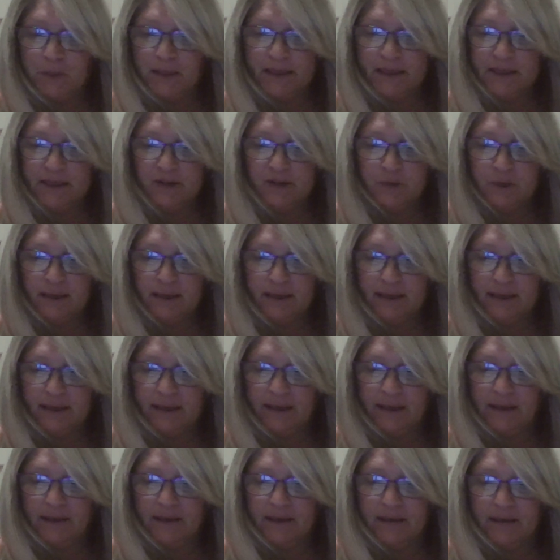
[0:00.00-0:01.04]
in
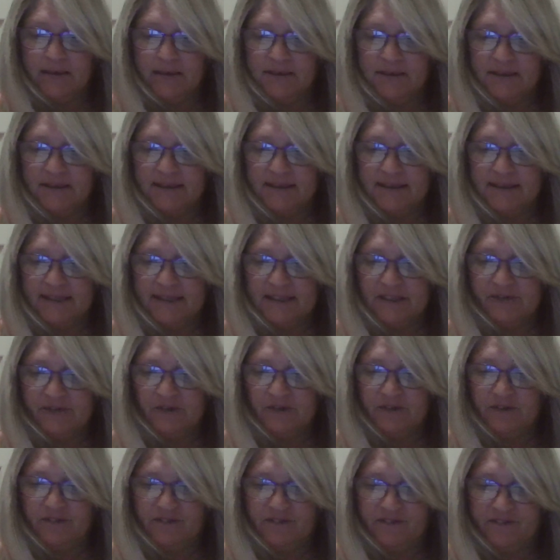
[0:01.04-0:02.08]
2020,
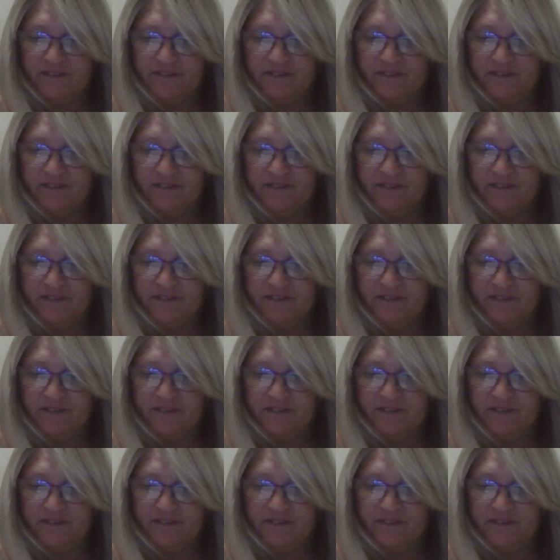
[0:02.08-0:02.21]
successful